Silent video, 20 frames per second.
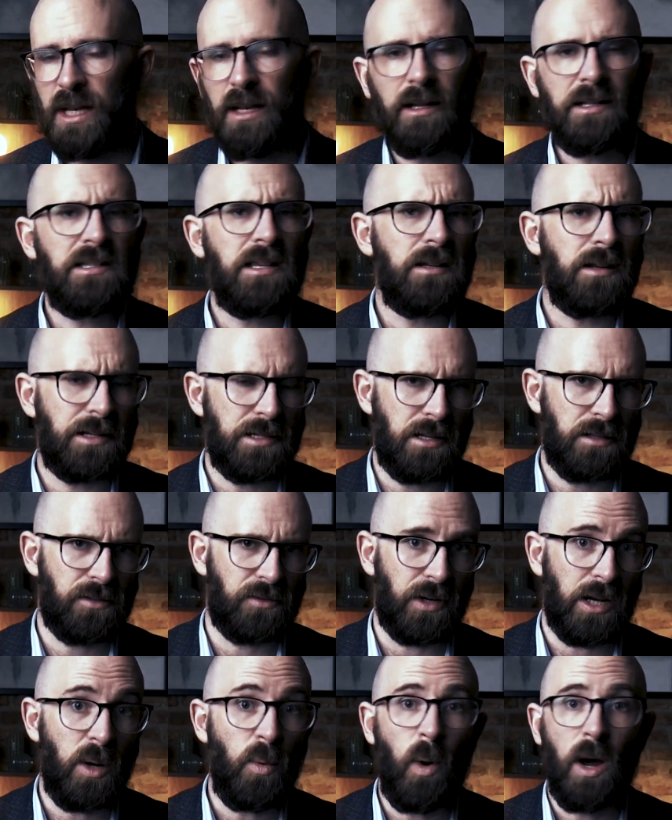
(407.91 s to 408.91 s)
In
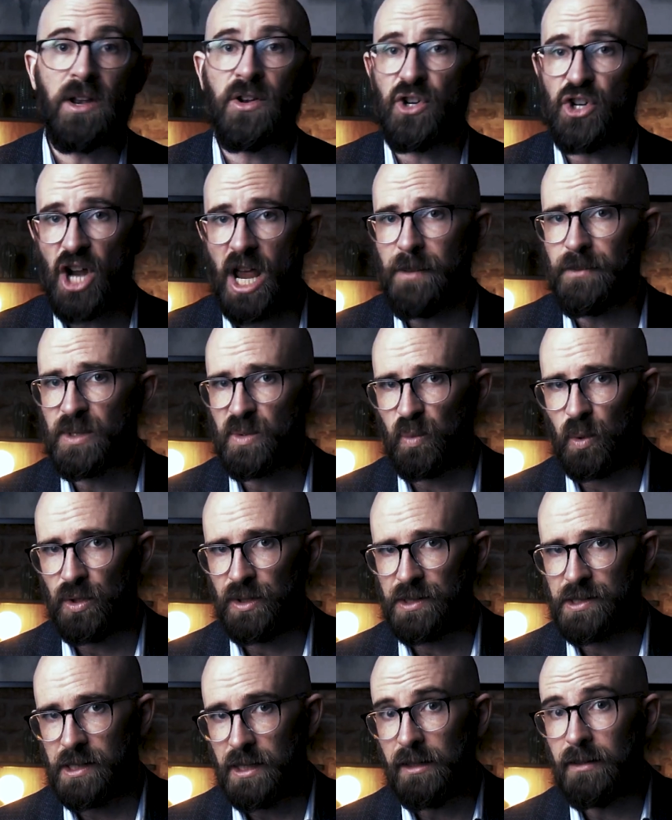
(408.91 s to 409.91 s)
1993, one James
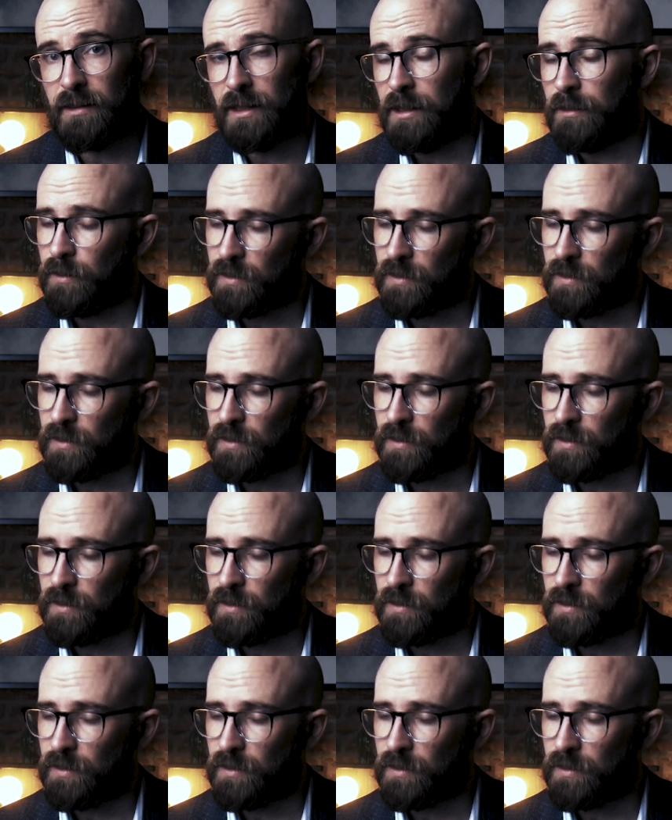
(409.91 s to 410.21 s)
Woolsey, the